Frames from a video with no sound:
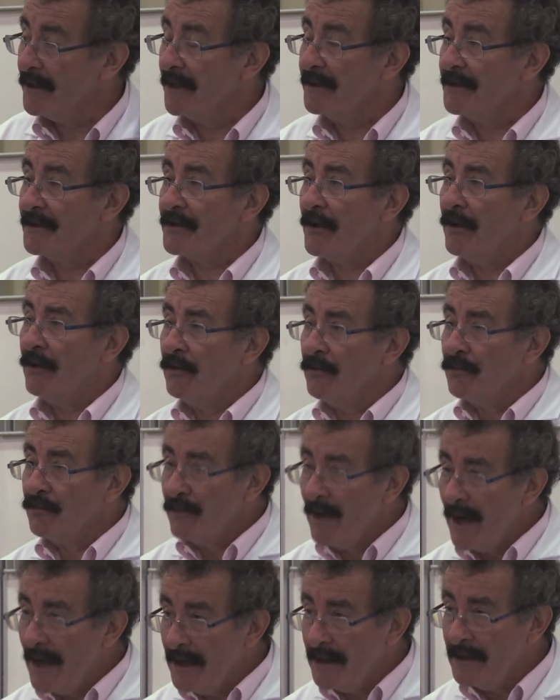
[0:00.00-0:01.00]
It does a whole
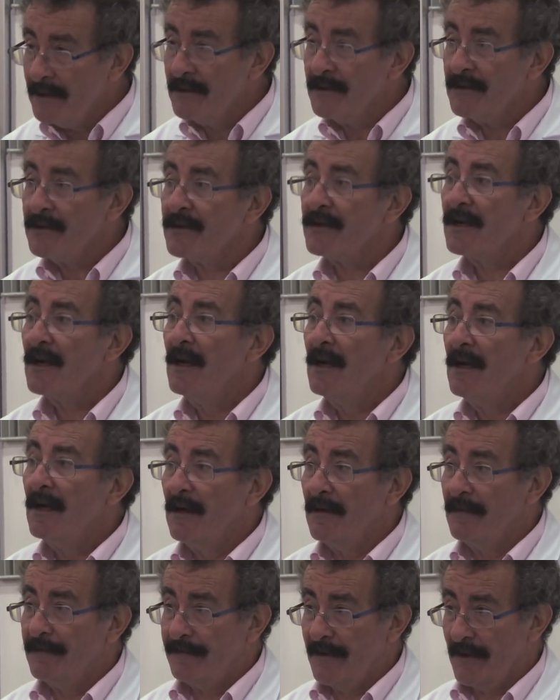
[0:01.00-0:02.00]
range
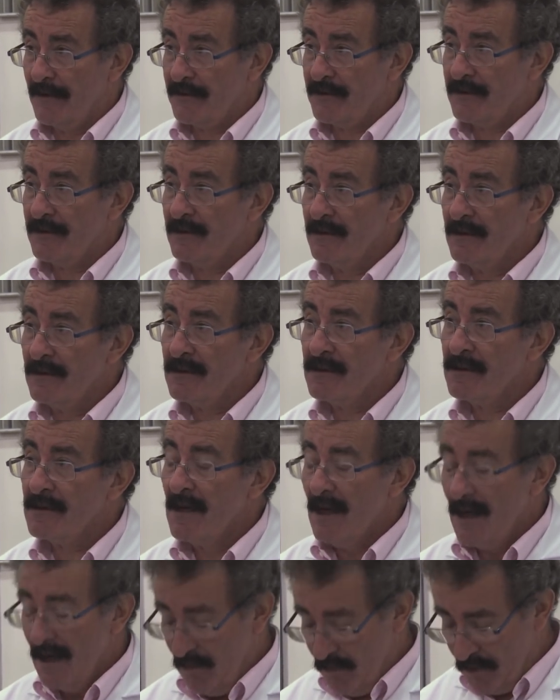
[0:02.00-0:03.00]
of functions,
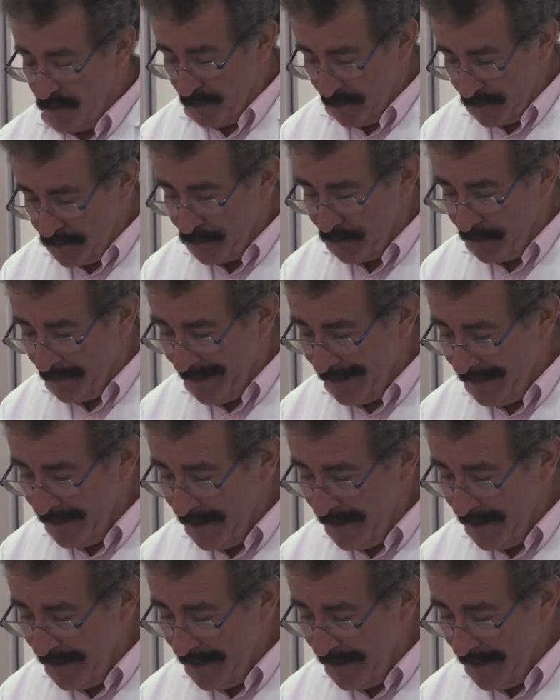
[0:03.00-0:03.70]
which we'll talk about